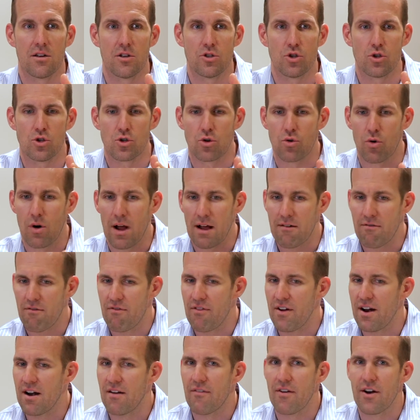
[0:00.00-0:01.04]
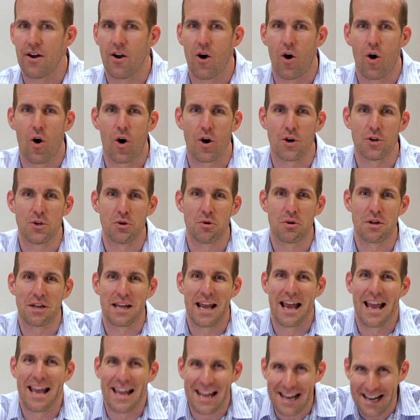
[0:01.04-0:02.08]
tried very, very hard to
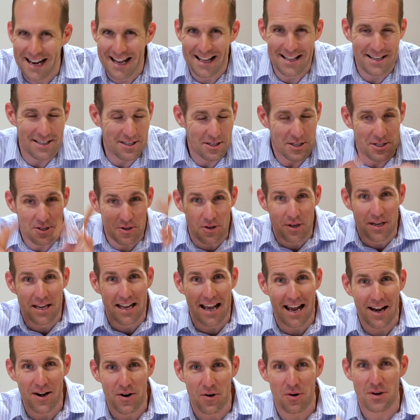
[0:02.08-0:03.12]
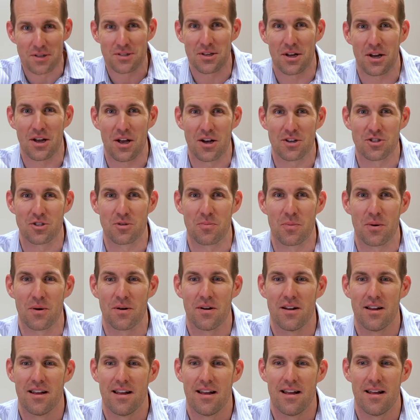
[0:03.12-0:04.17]
gain her as a customer.
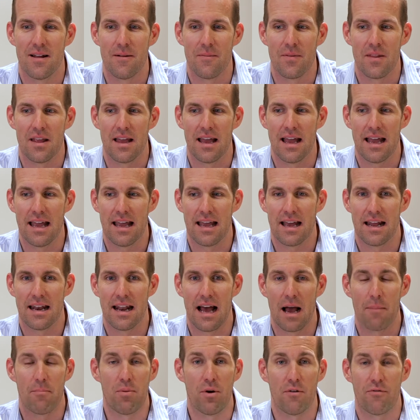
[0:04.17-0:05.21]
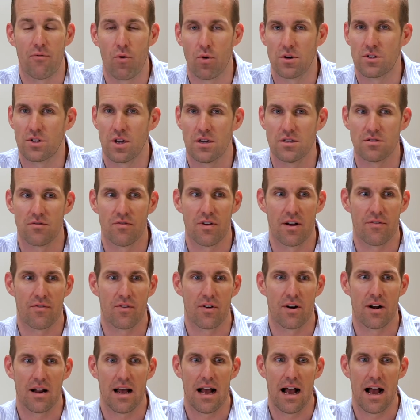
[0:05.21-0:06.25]
And I put forth tons of
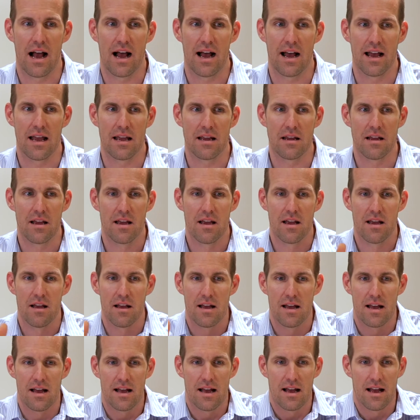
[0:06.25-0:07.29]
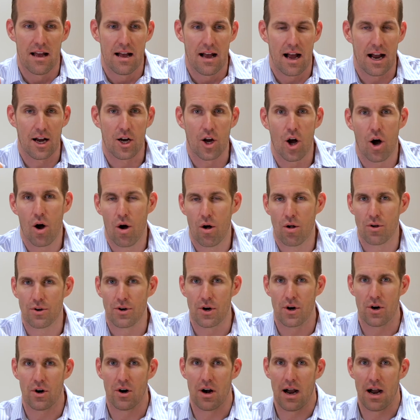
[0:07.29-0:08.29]
effort. I called her,